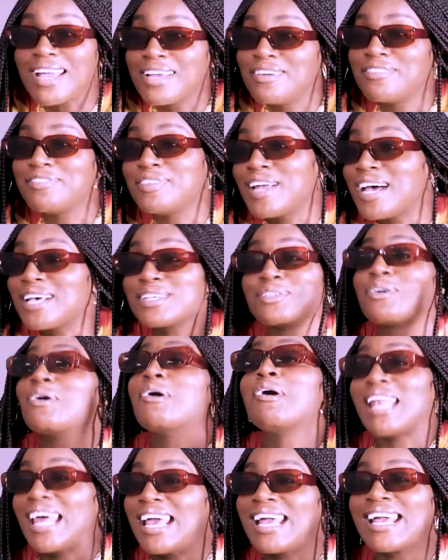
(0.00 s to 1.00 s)
If that's
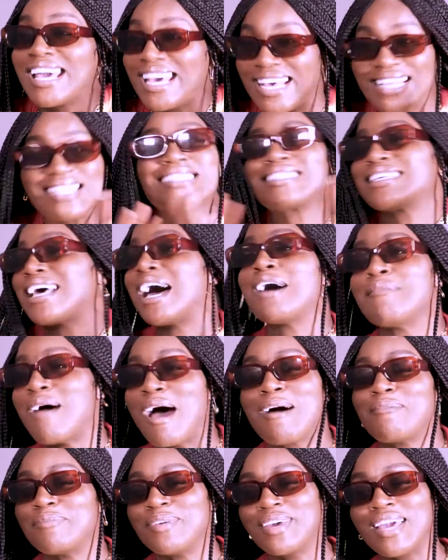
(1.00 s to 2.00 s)
all I get, I'm
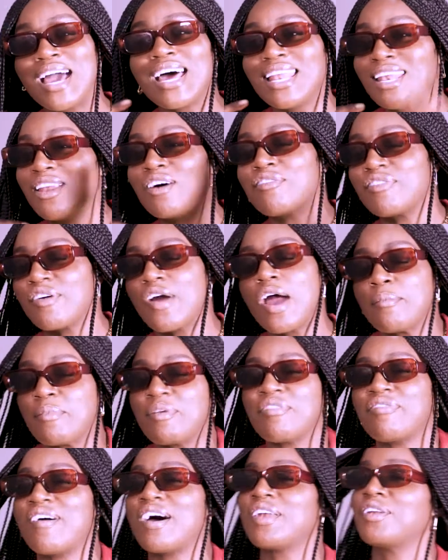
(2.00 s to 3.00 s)
happy. I love her.
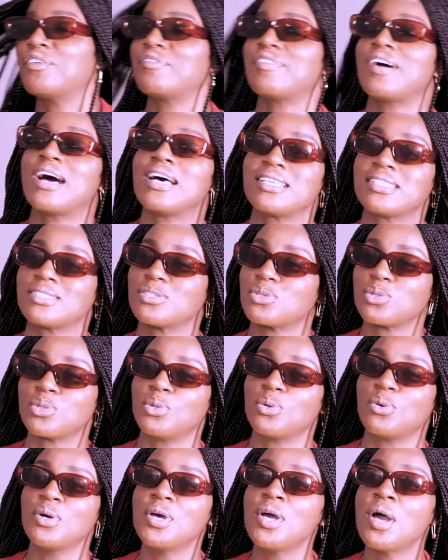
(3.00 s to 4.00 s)
I'm a fan of hers.
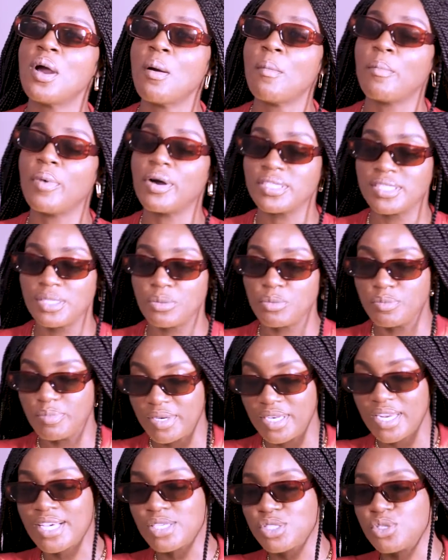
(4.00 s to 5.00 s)
So, but it would
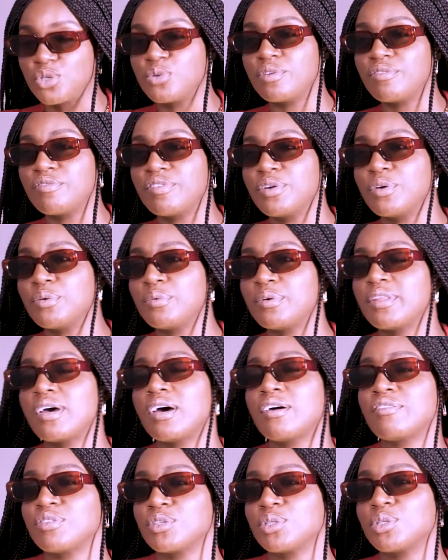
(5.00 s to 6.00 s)
be nice to do a video with
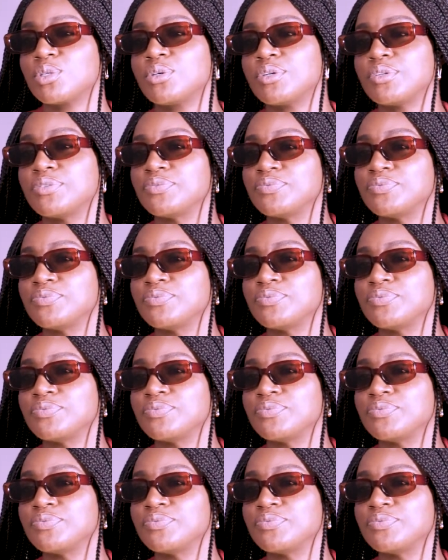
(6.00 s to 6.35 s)
her for sure.